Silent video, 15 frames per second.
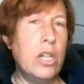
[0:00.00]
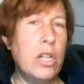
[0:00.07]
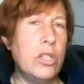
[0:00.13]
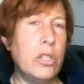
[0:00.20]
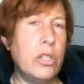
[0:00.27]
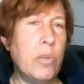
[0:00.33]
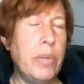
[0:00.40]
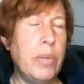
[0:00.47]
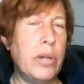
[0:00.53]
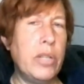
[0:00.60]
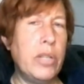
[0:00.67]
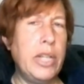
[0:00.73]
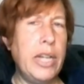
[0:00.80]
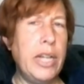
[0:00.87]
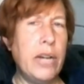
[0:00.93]
So
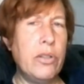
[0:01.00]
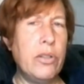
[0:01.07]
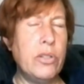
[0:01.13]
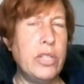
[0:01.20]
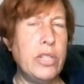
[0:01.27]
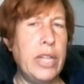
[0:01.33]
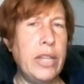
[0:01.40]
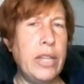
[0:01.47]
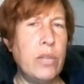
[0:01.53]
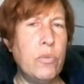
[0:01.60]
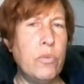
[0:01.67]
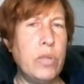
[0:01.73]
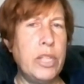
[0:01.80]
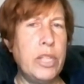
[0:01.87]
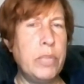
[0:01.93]
apparently now they're saying they're
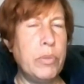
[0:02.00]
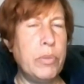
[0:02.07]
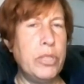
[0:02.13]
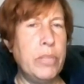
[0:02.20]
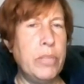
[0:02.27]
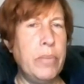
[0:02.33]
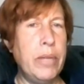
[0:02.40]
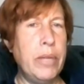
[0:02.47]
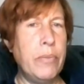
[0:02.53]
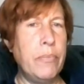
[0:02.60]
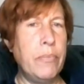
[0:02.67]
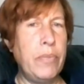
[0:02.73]
really supposed to be